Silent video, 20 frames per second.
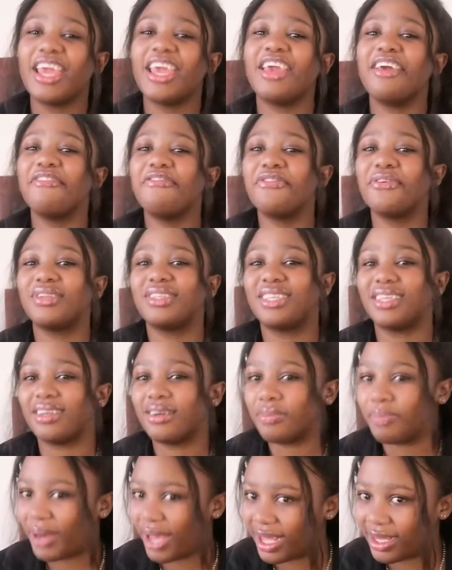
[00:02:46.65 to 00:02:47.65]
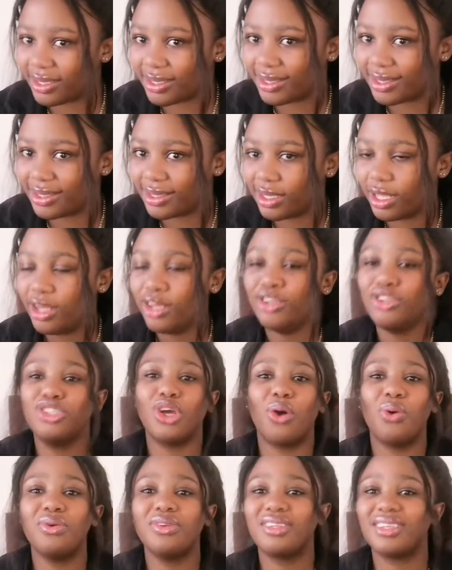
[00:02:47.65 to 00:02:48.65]
If you didn't pass,
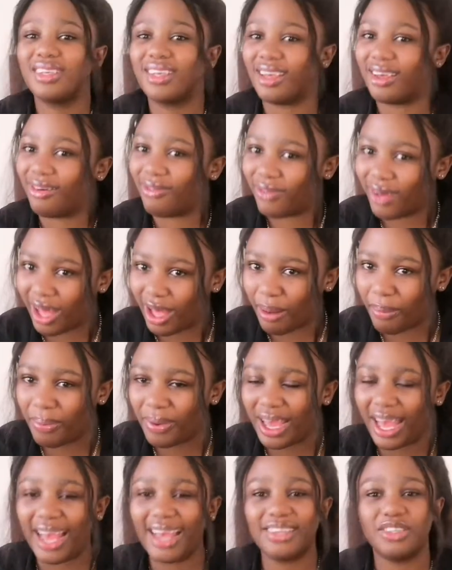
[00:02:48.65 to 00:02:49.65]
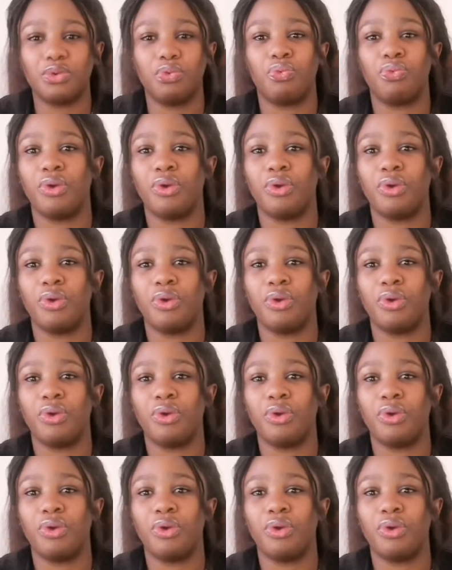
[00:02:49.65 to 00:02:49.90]
don't give up, guys.